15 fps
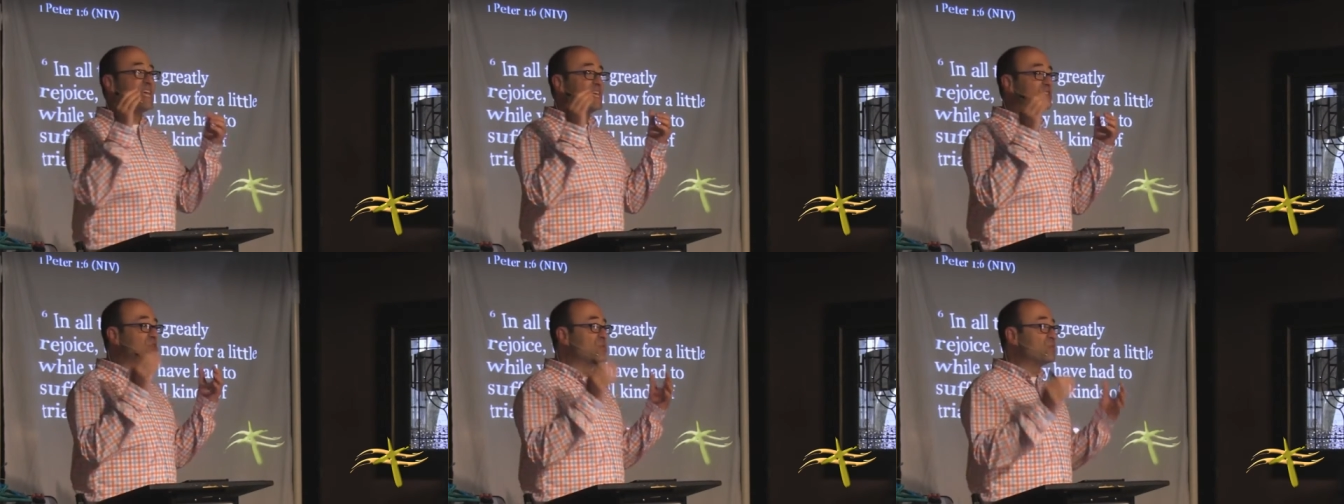
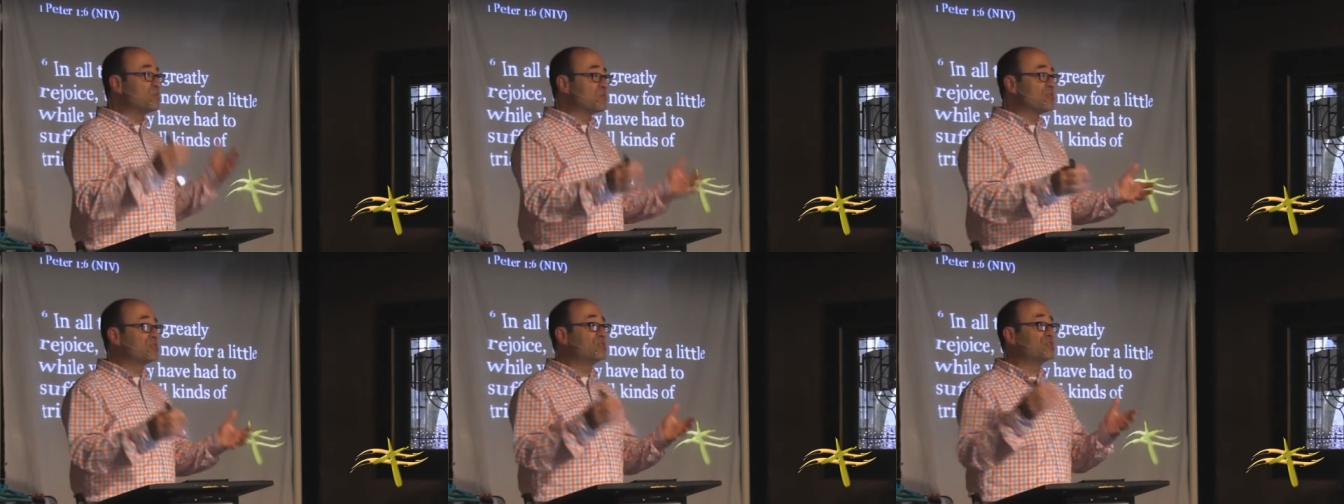In the
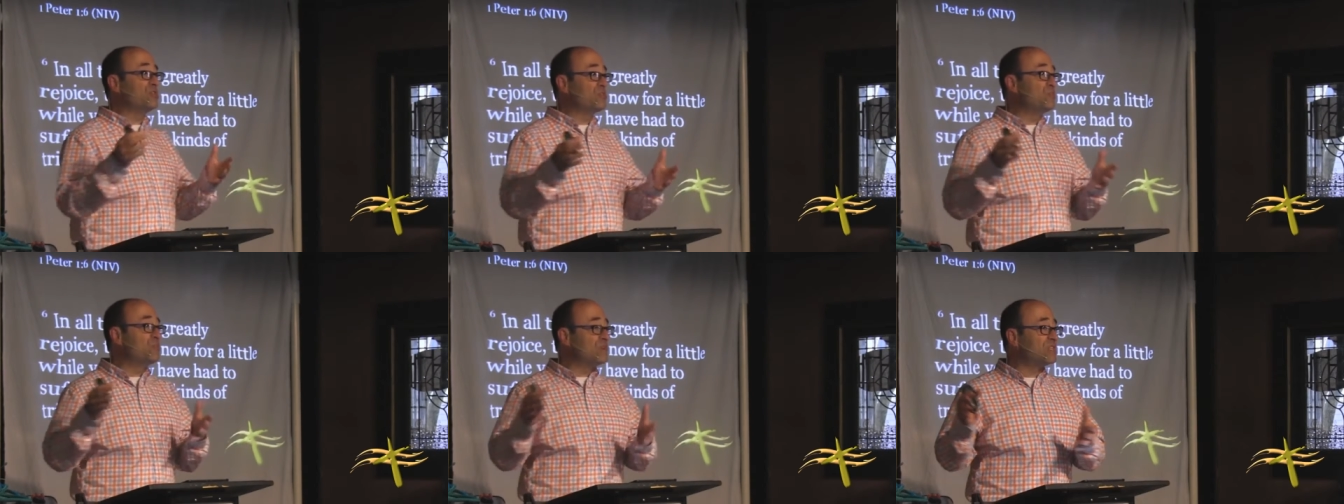world
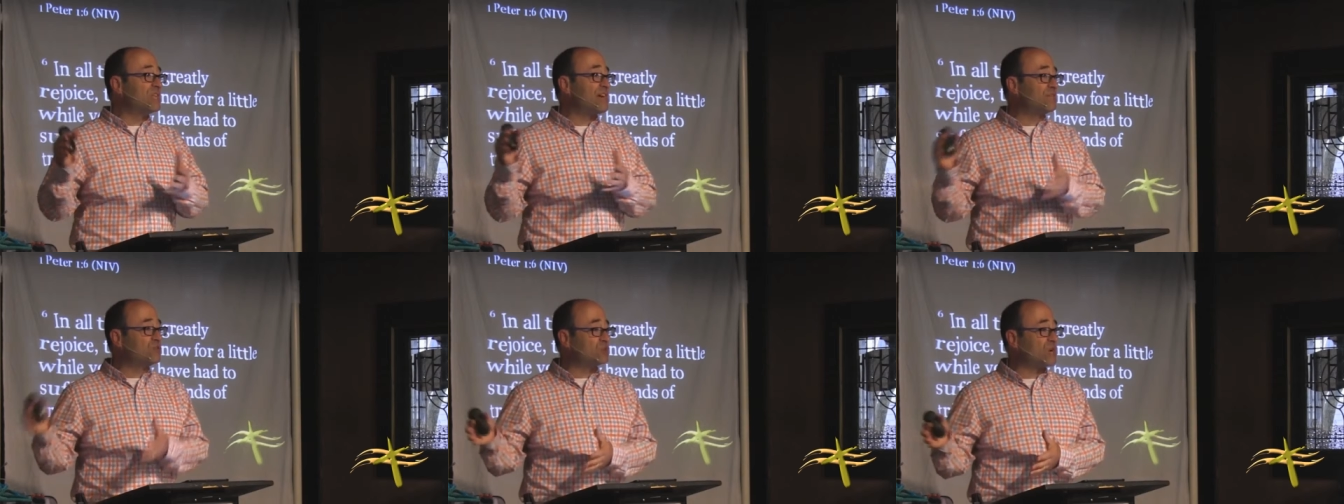you will
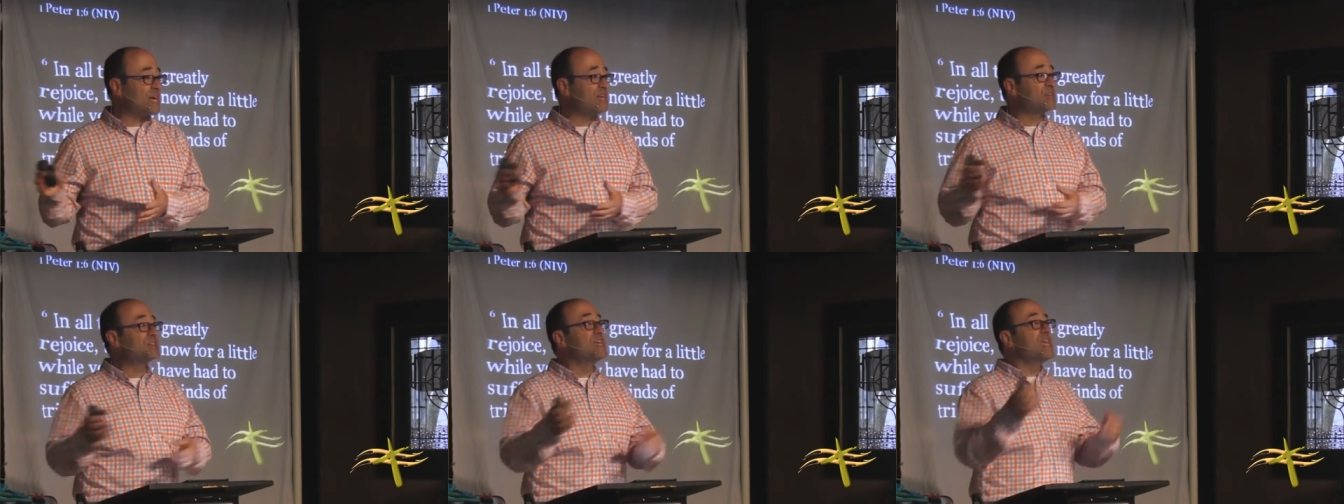have
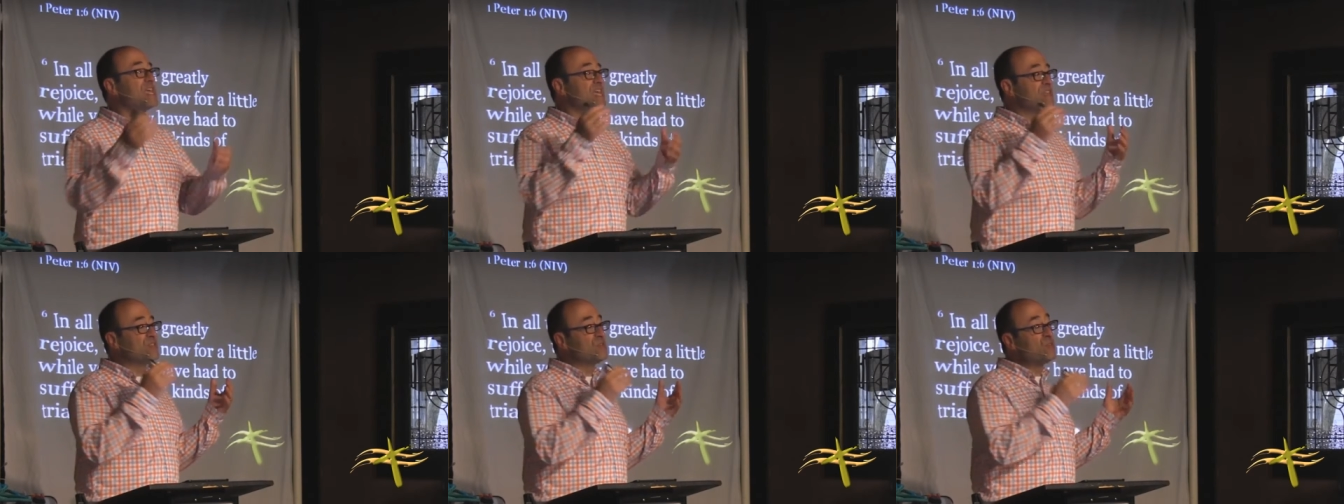trials.
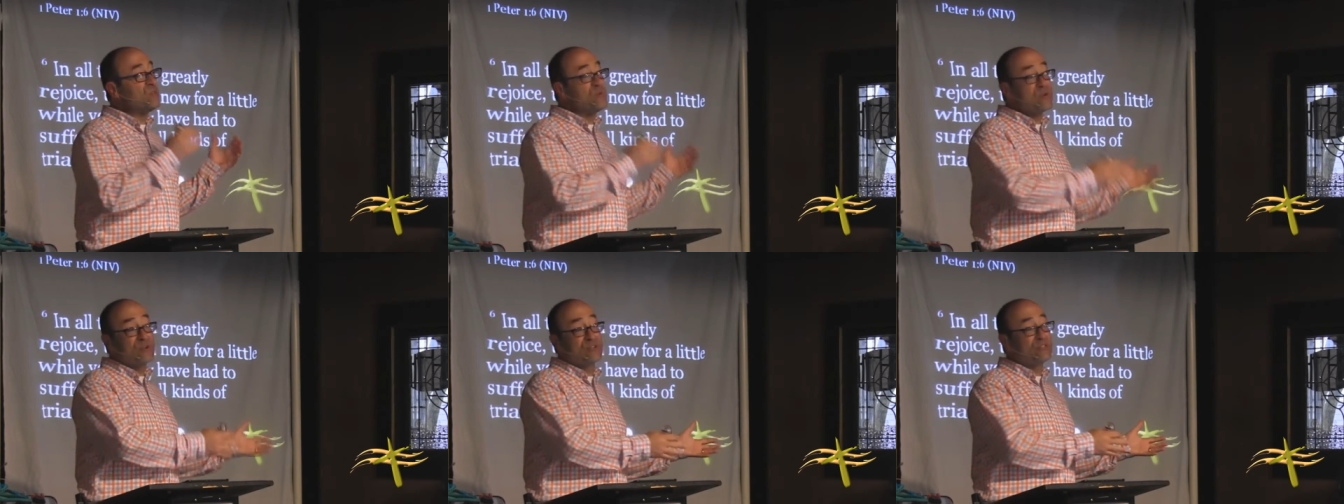In the
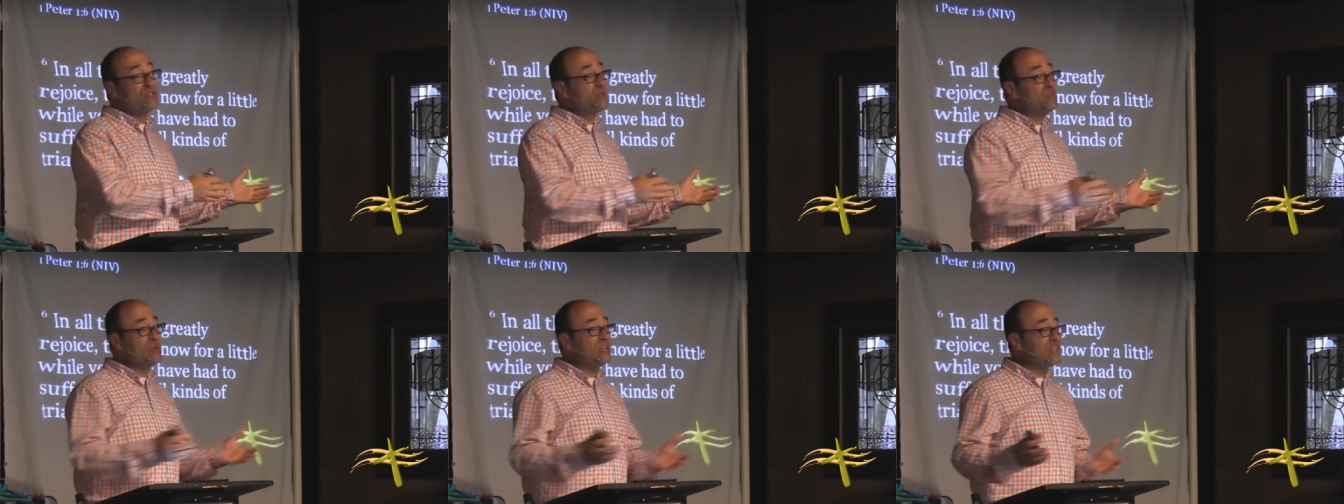world
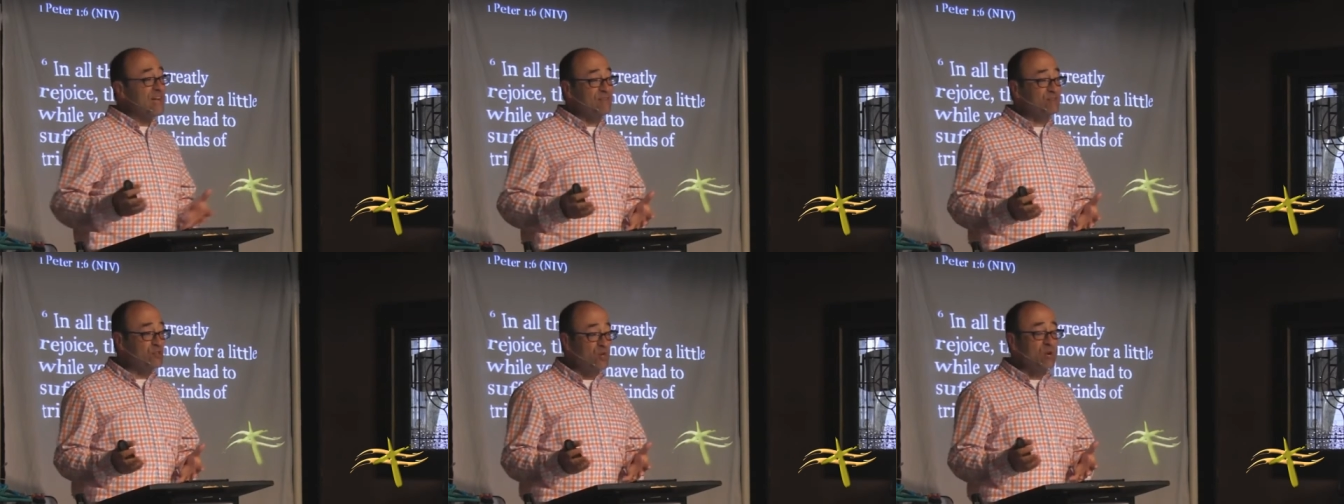you will
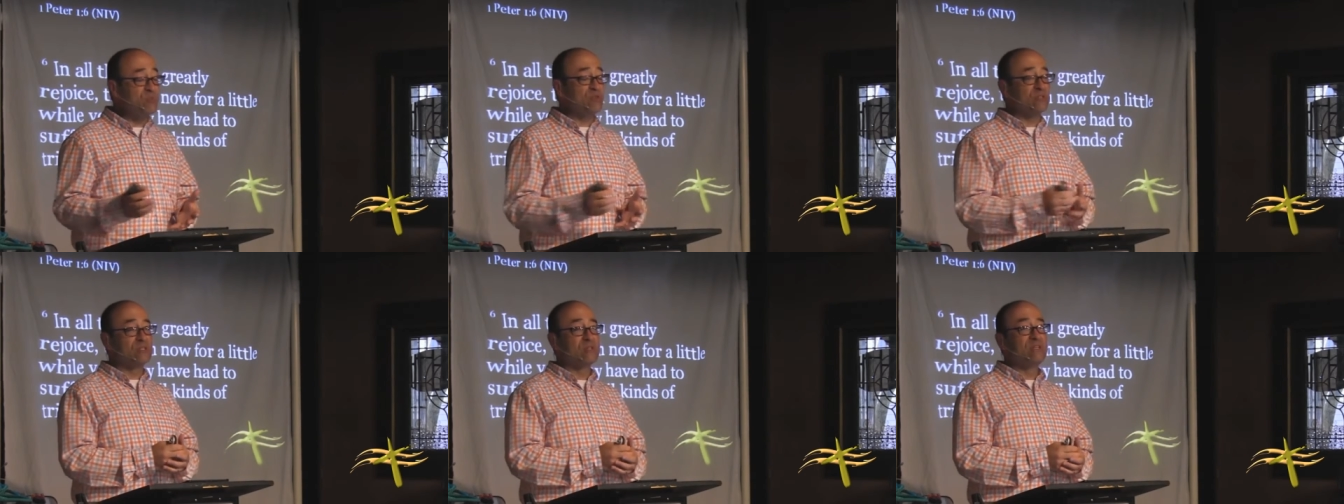have
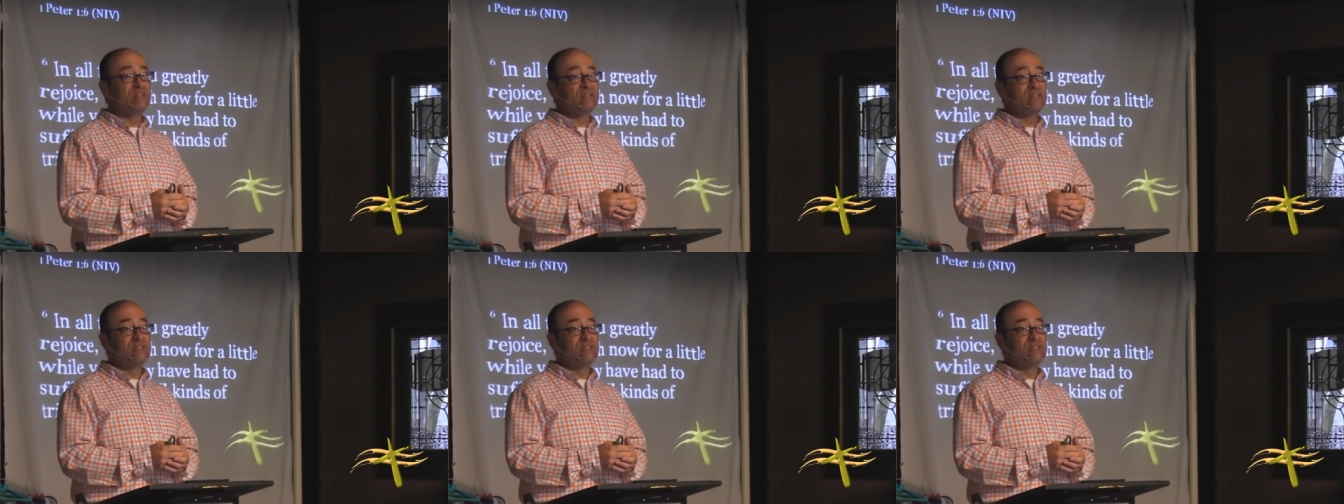trouble.